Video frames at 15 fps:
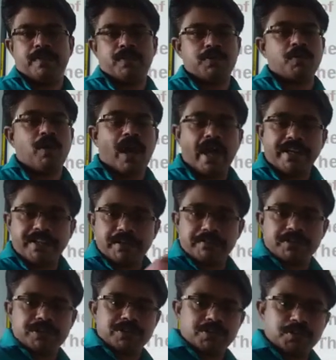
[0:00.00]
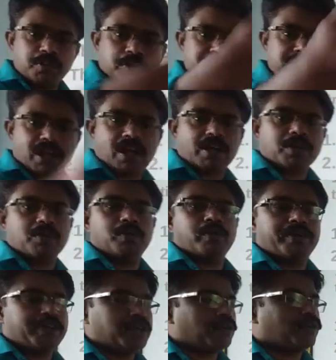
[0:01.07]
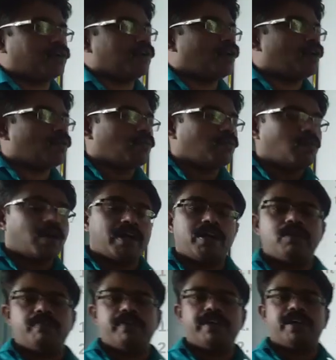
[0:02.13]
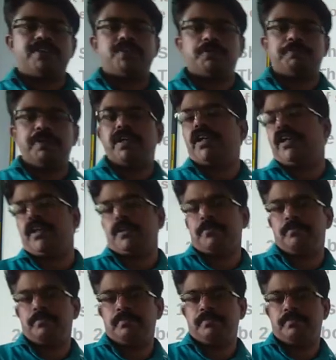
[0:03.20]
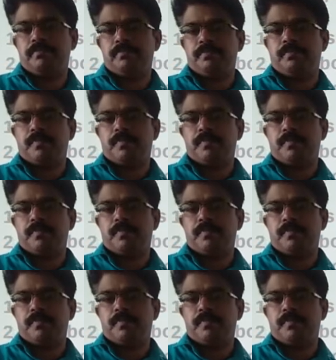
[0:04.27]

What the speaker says: So activities, those are going on while we are speaking.